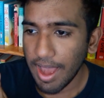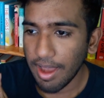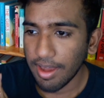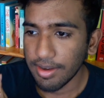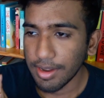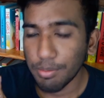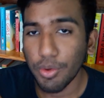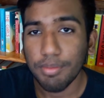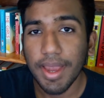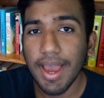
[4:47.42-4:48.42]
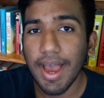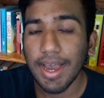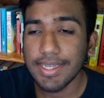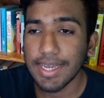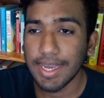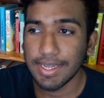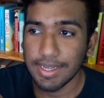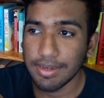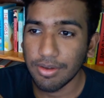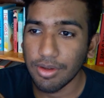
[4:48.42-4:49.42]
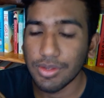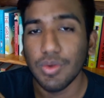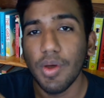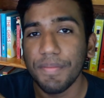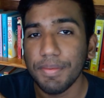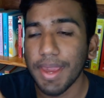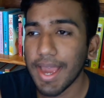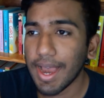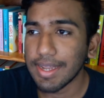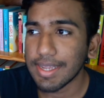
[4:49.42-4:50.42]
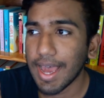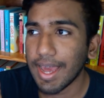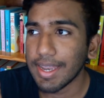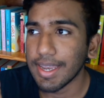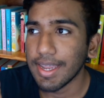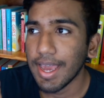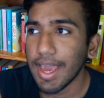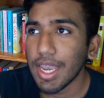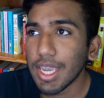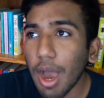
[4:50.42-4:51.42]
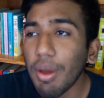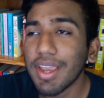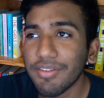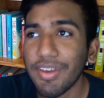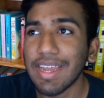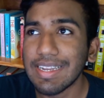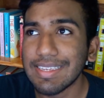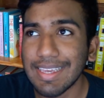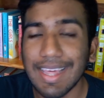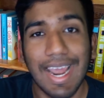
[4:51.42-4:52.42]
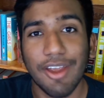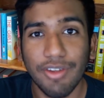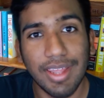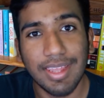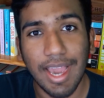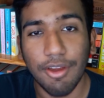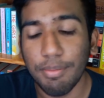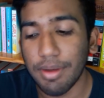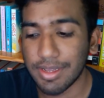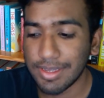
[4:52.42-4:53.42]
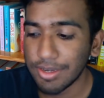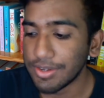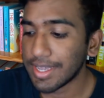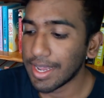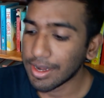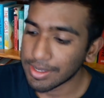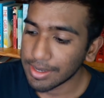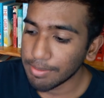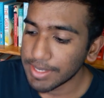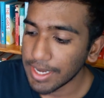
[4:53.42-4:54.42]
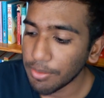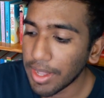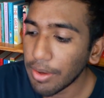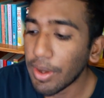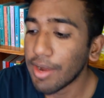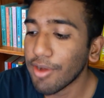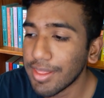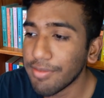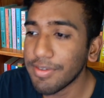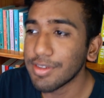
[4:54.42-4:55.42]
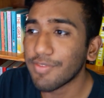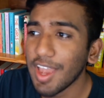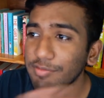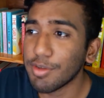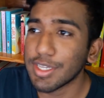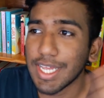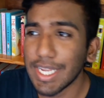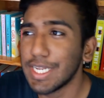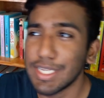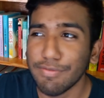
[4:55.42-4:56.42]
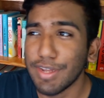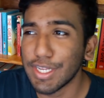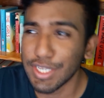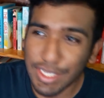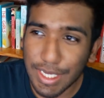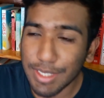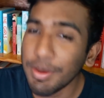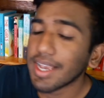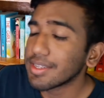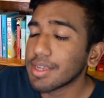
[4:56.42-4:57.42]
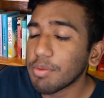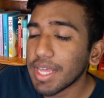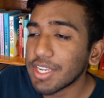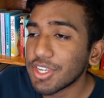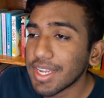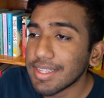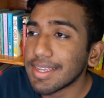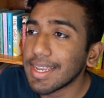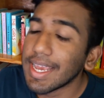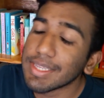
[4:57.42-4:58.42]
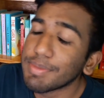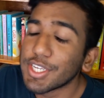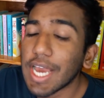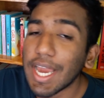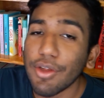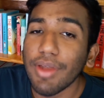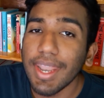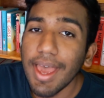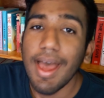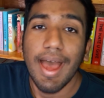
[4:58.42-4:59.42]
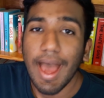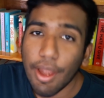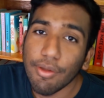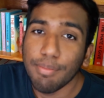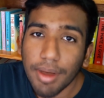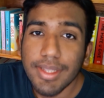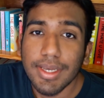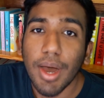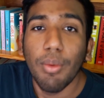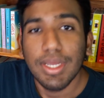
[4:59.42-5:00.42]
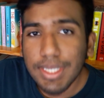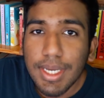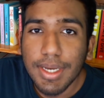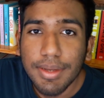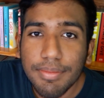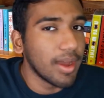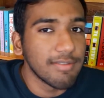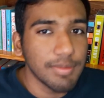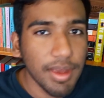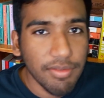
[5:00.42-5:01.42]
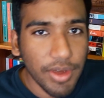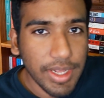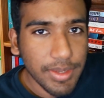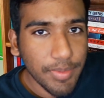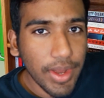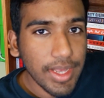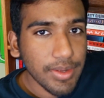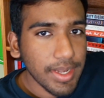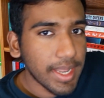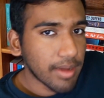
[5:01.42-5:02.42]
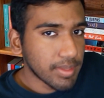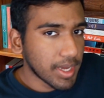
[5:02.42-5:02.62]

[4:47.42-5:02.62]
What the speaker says: and it broke my heart, and it also warmed my heart, and now I could finally say that I read the Harry Potter series, and I could stop saying, well, oh, I read the first 5 books and I need to finish the 6th book. I could stop with that shit and said, yes, bitch, I read Harry Potter, what's good? Don't have to be avoiding spoilers all the damn